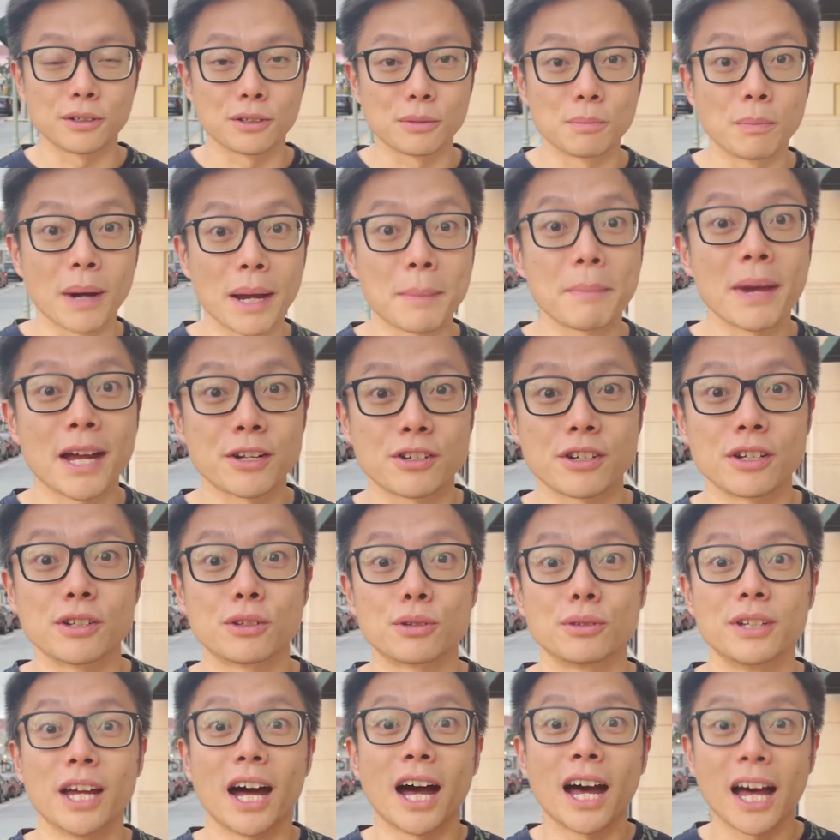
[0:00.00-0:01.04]
by matching
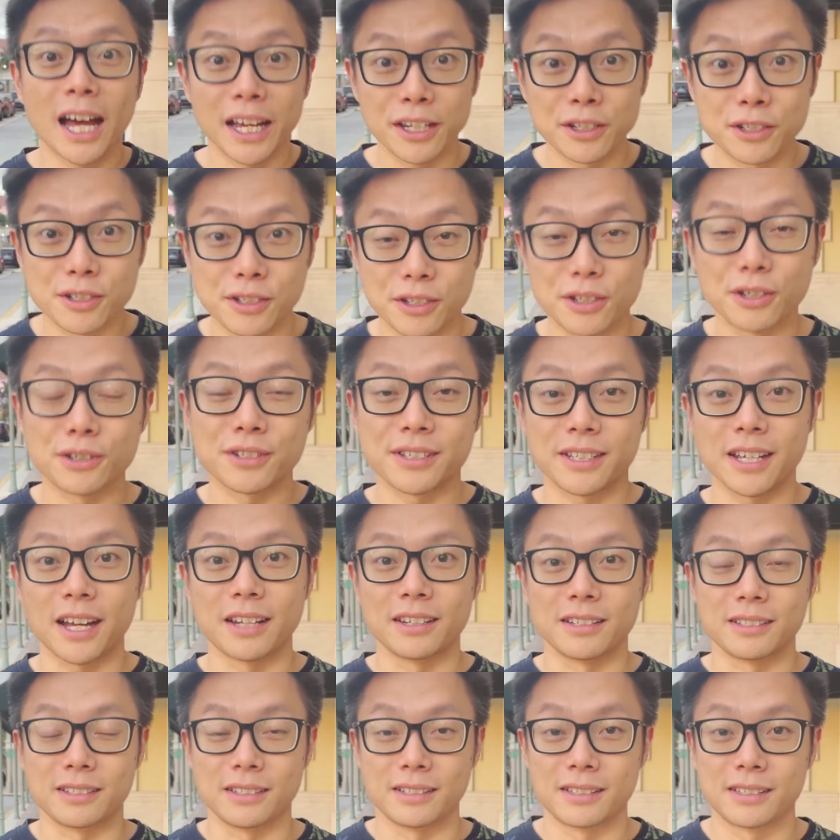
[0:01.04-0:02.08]
into the highest tier
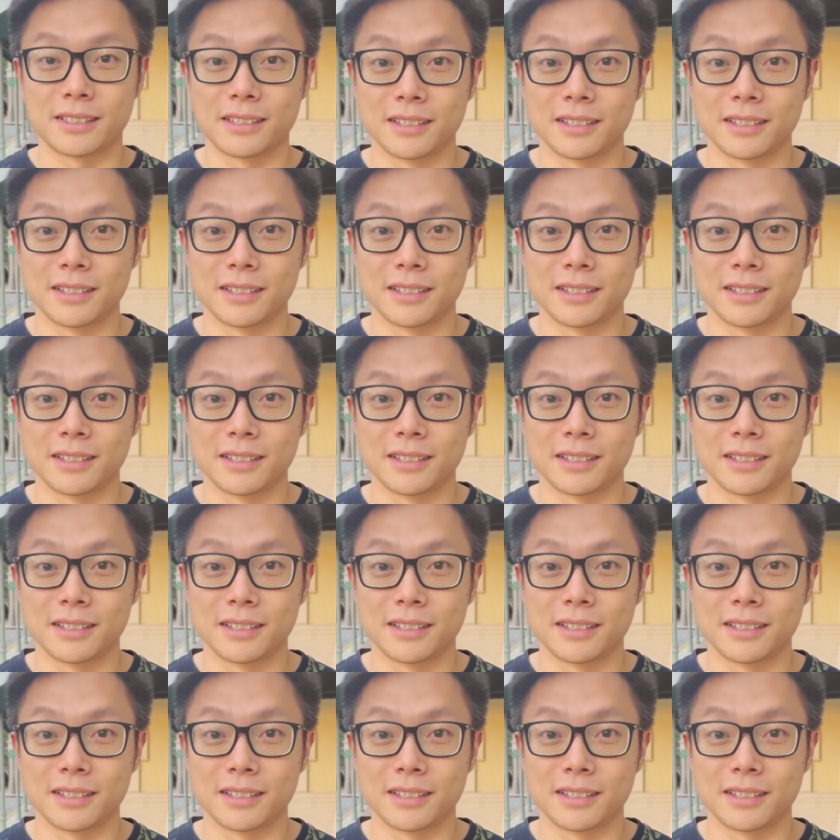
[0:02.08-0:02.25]
statuses.